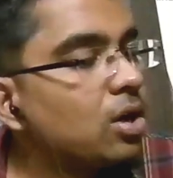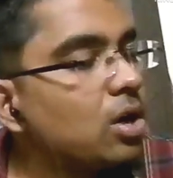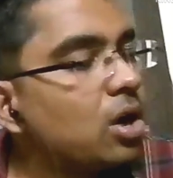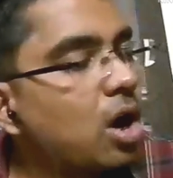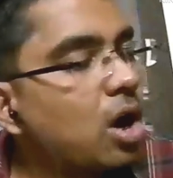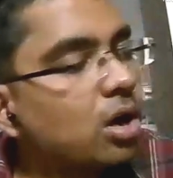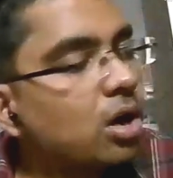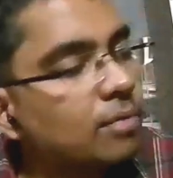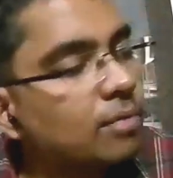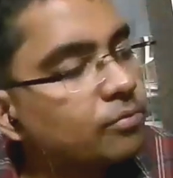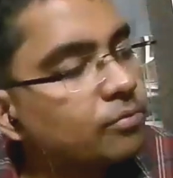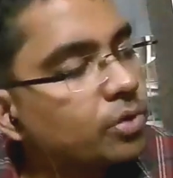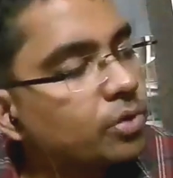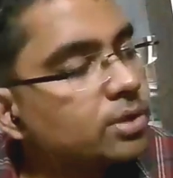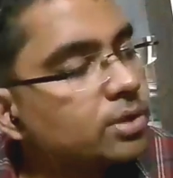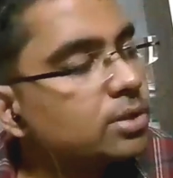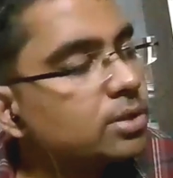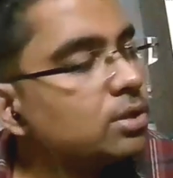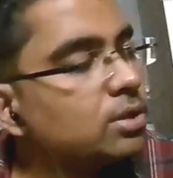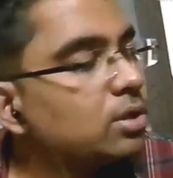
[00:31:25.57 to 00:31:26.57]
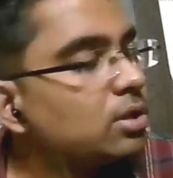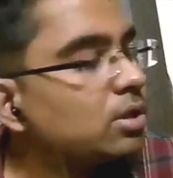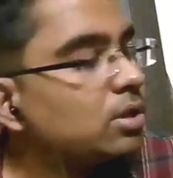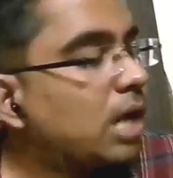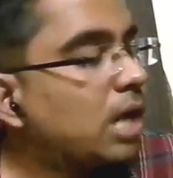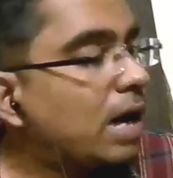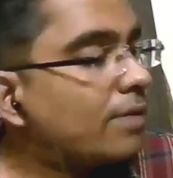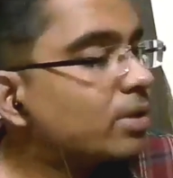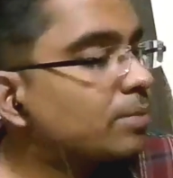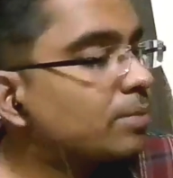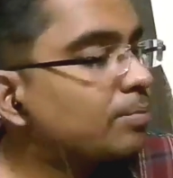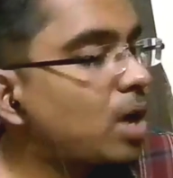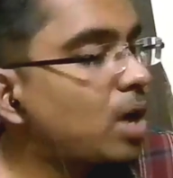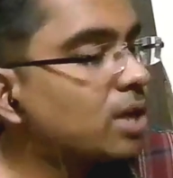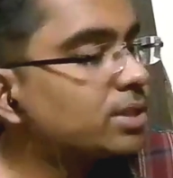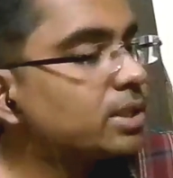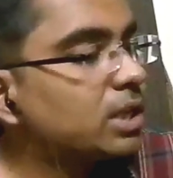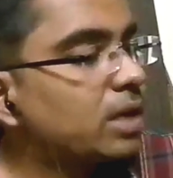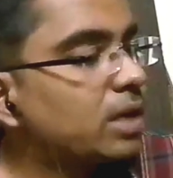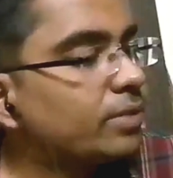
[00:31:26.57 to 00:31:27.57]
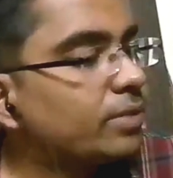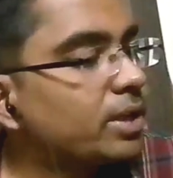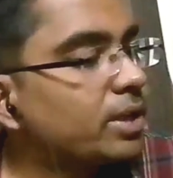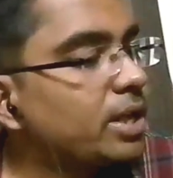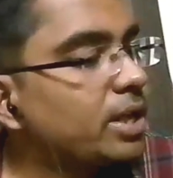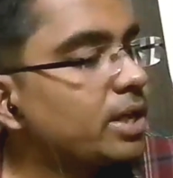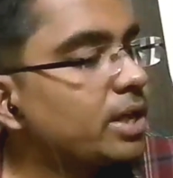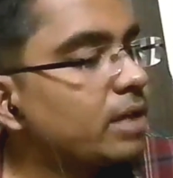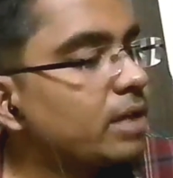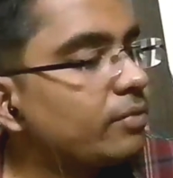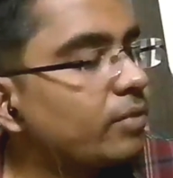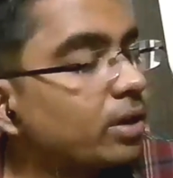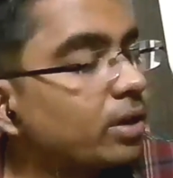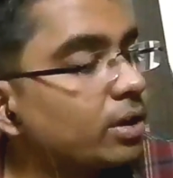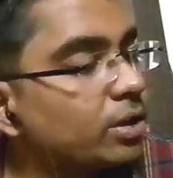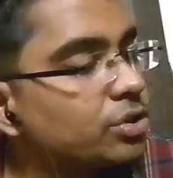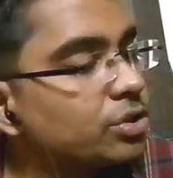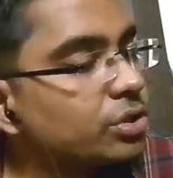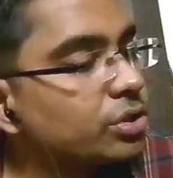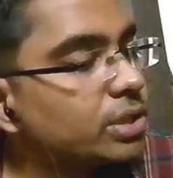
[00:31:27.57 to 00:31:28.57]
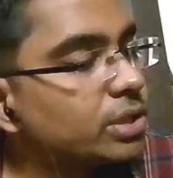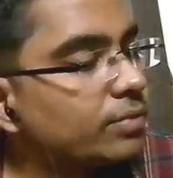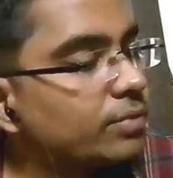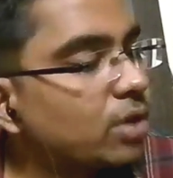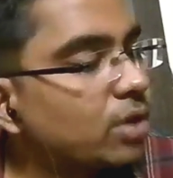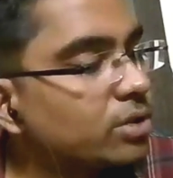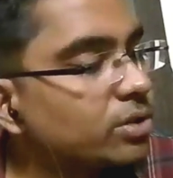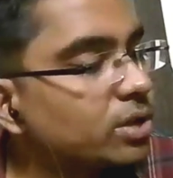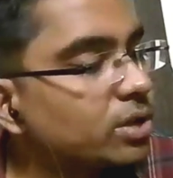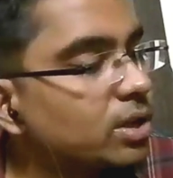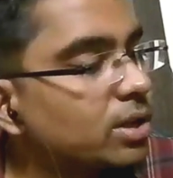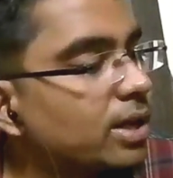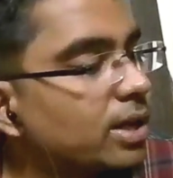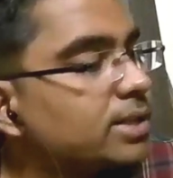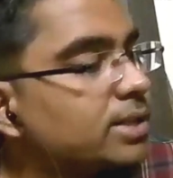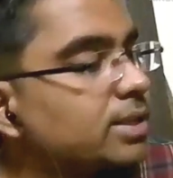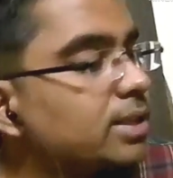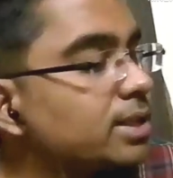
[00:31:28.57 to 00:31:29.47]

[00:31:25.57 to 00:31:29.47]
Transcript: or upwards after passing of the decree for restitution of conjugal rights